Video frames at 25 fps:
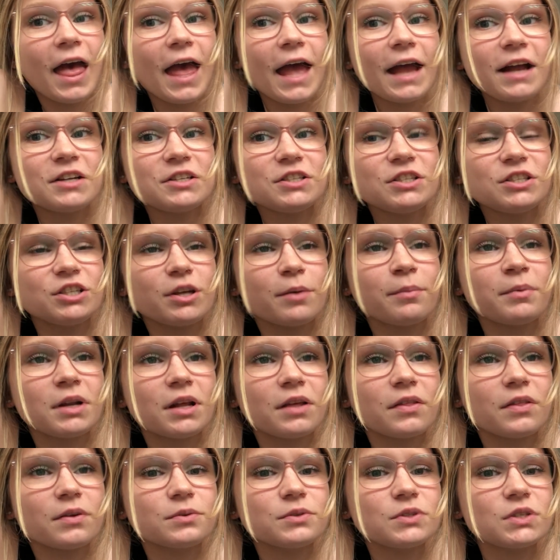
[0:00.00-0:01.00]
after
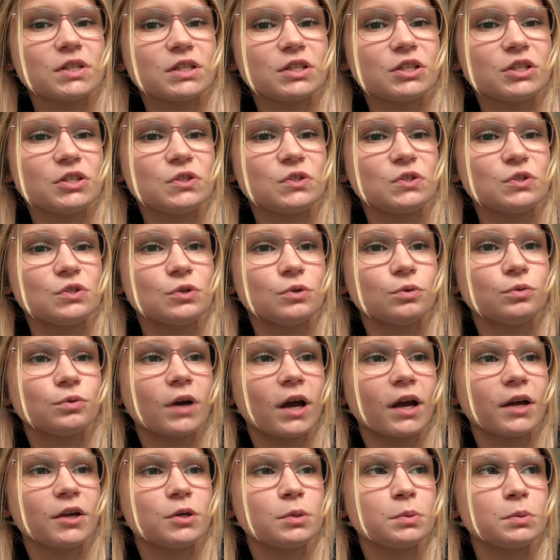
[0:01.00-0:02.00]
Gemini, there was, like, this new
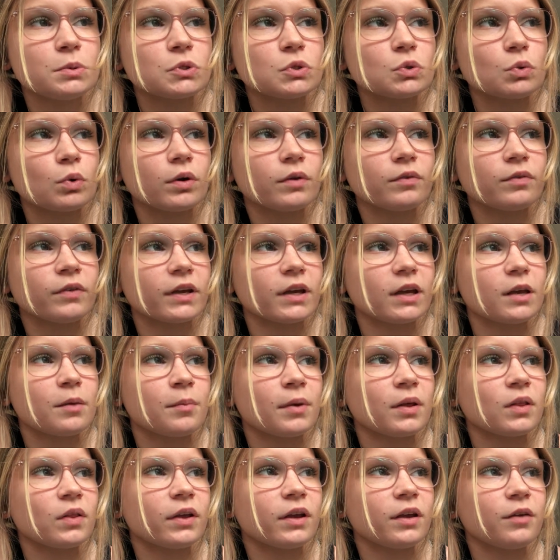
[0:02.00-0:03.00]
guy who was sort of, like, in
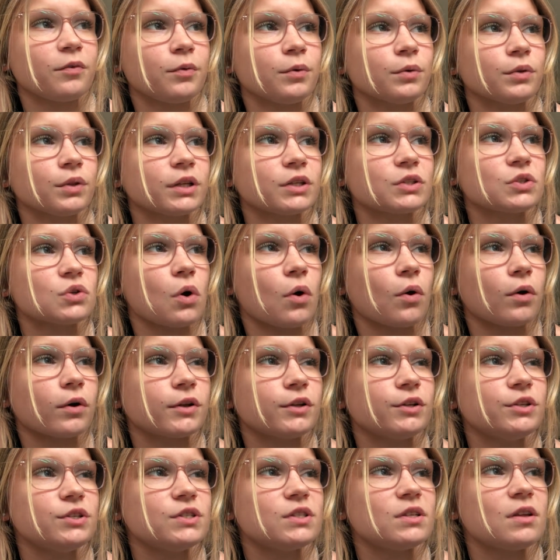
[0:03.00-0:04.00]
my life. We were, like,
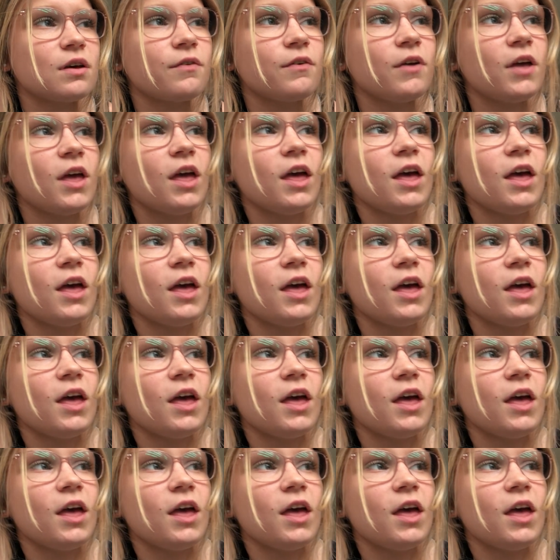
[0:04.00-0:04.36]
talking and stuff.